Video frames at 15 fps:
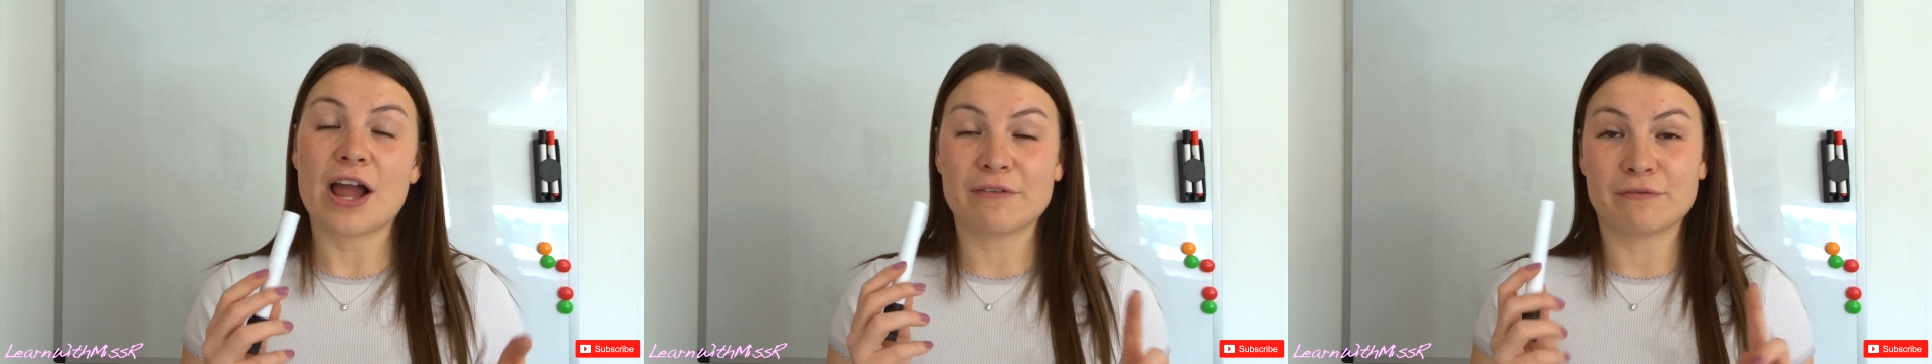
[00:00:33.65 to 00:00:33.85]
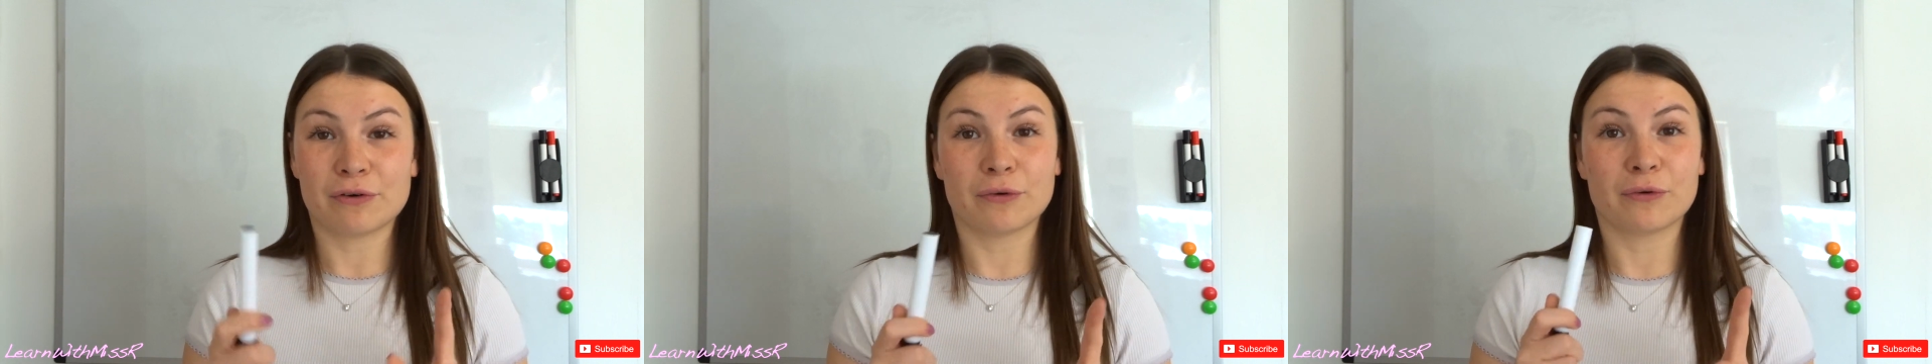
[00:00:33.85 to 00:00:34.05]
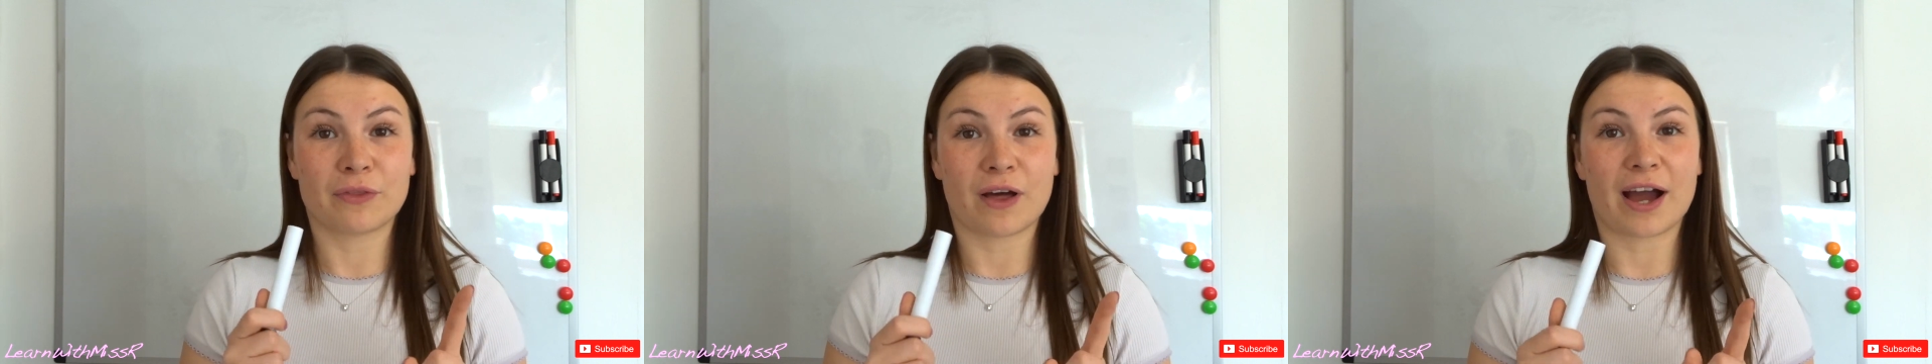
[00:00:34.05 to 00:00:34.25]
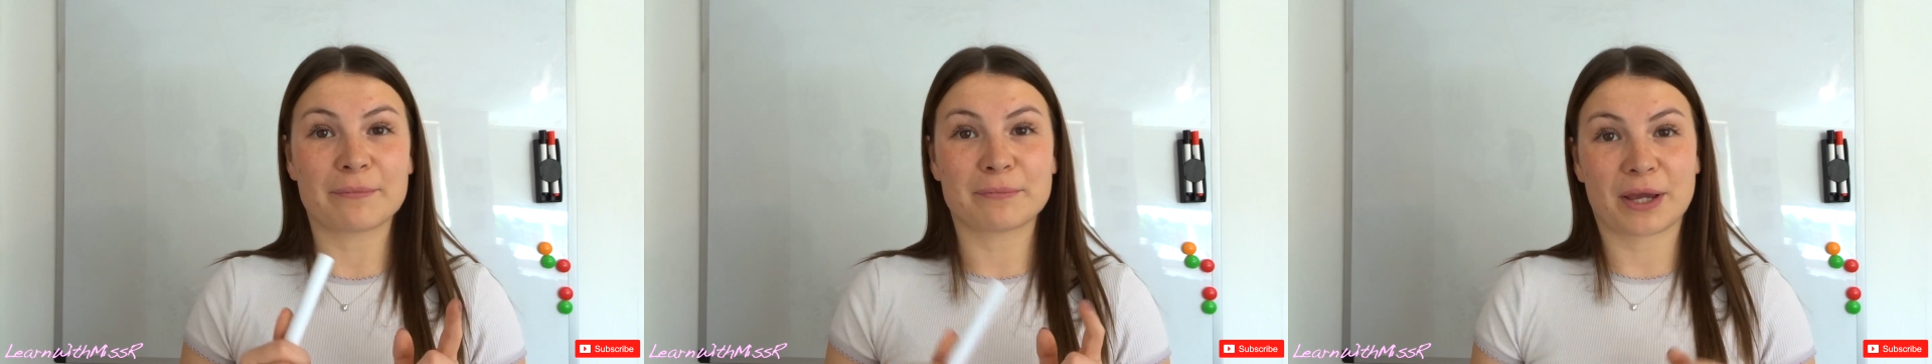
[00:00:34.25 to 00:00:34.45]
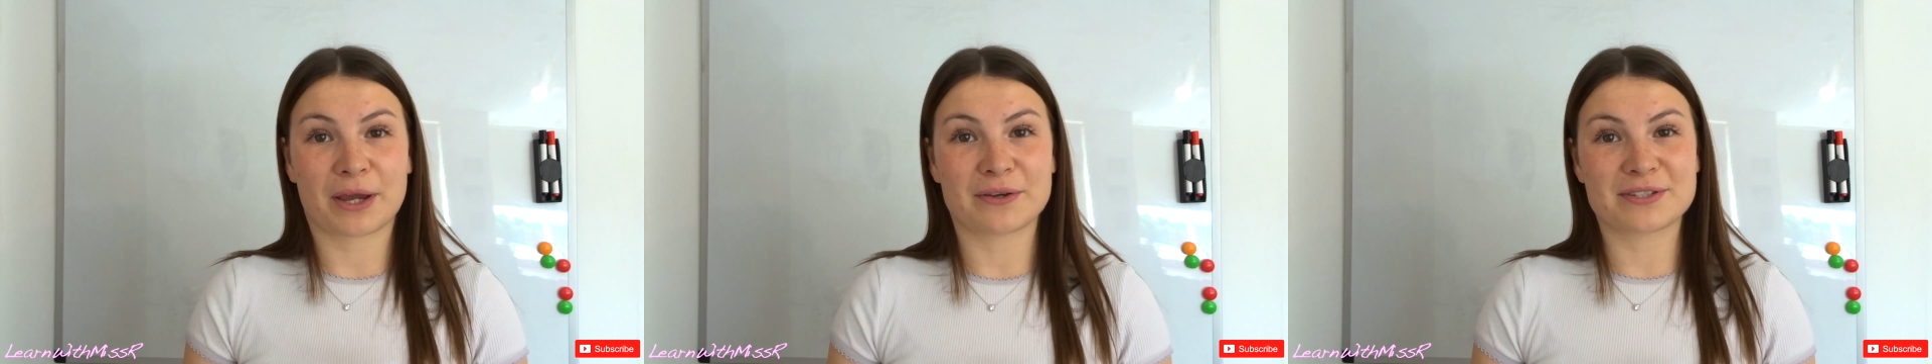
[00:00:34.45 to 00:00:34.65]
a rule that
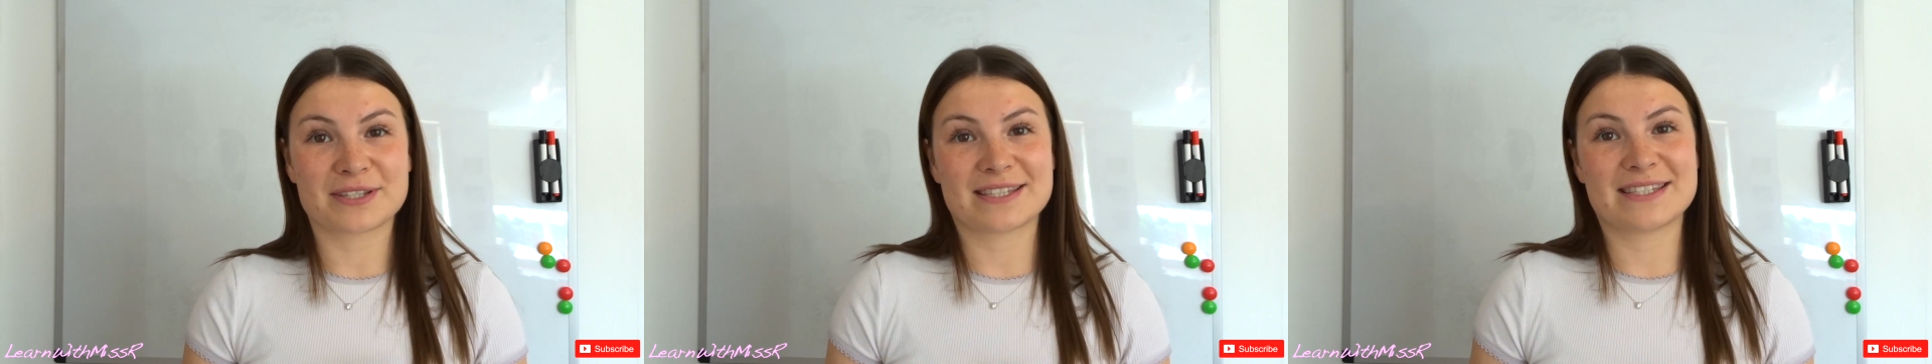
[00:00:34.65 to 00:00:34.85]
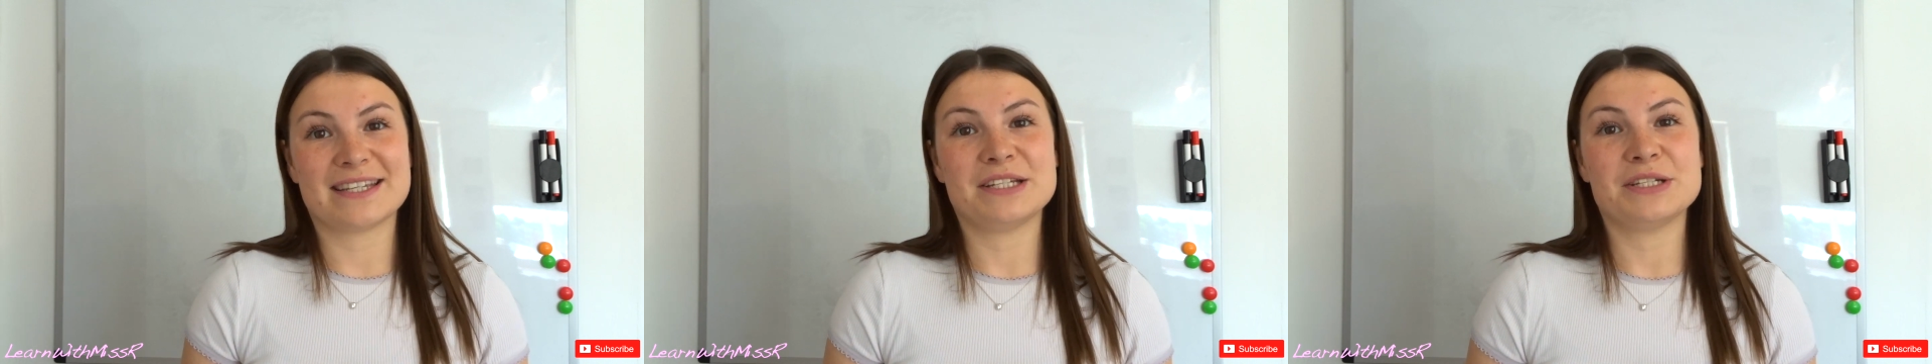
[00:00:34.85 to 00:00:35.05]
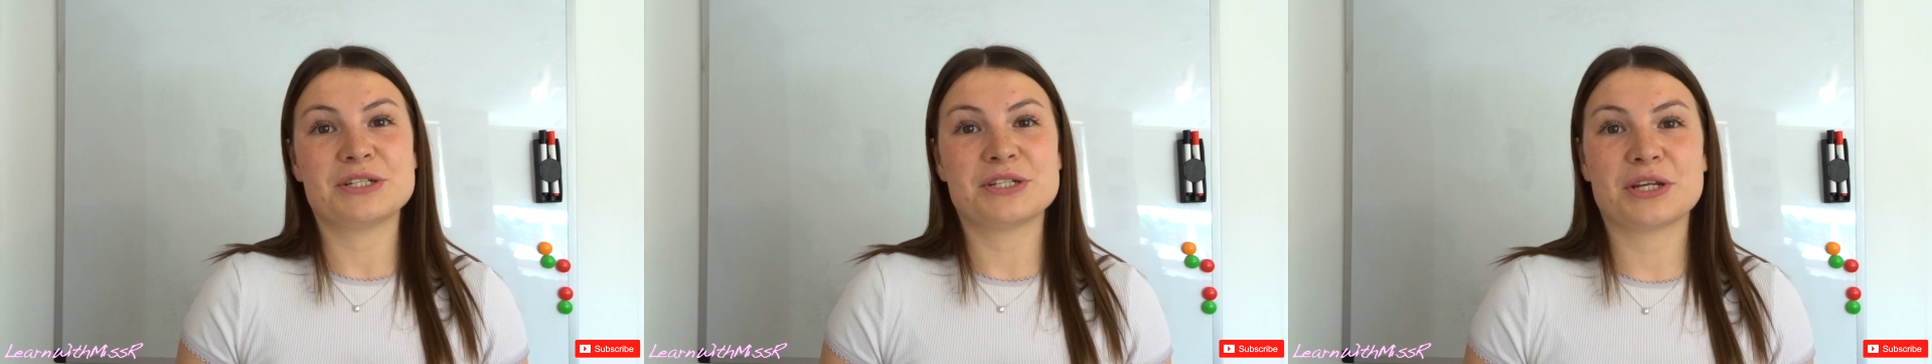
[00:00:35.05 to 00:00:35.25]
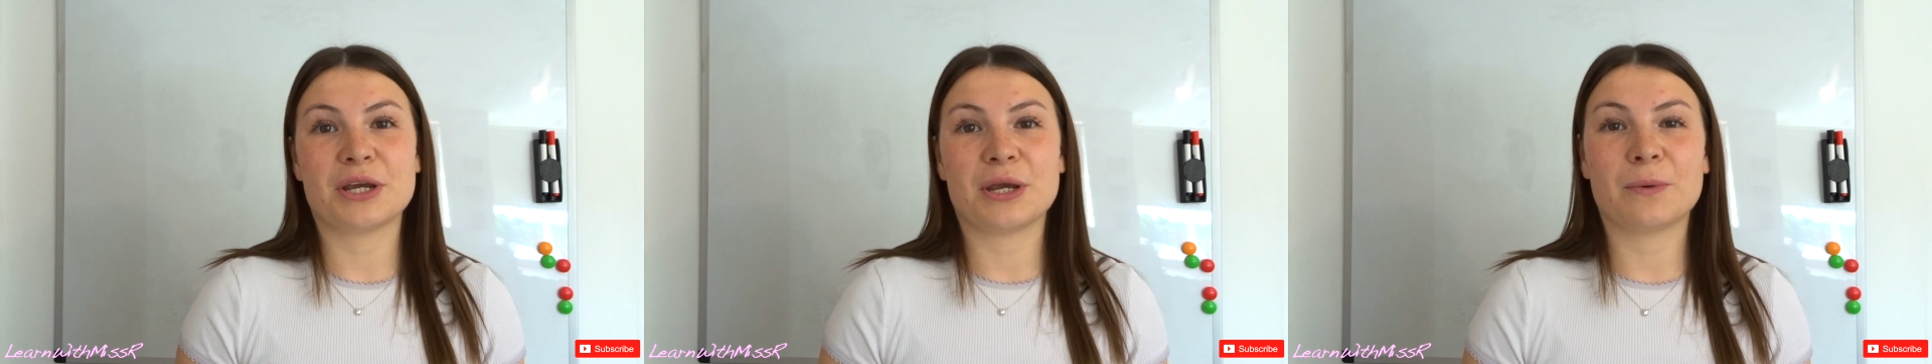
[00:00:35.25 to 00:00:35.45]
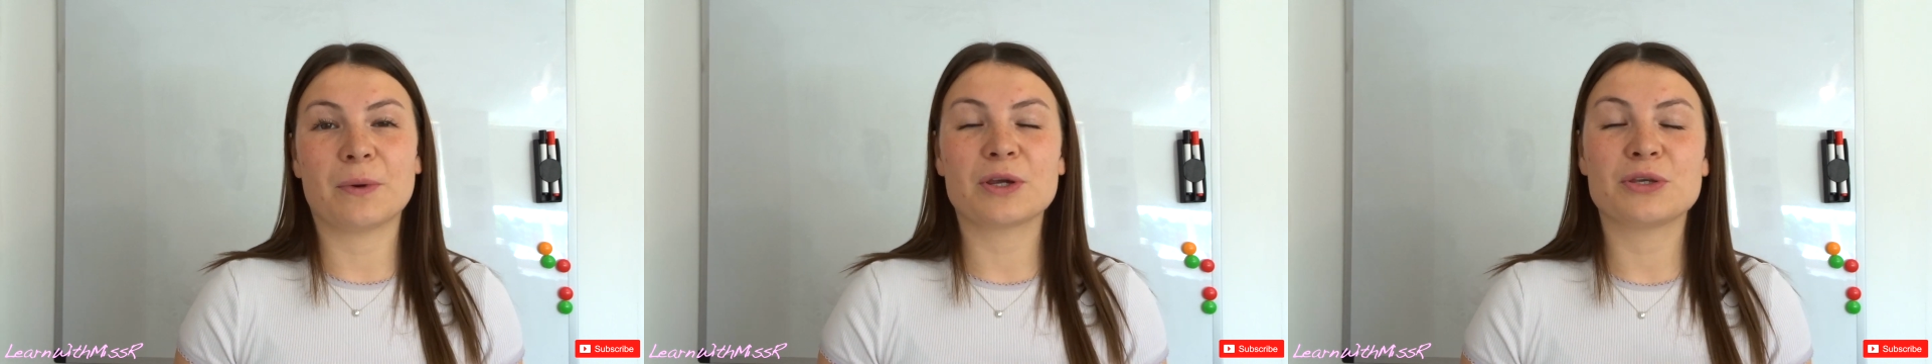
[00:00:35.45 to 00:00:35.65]
I'm going to teach you,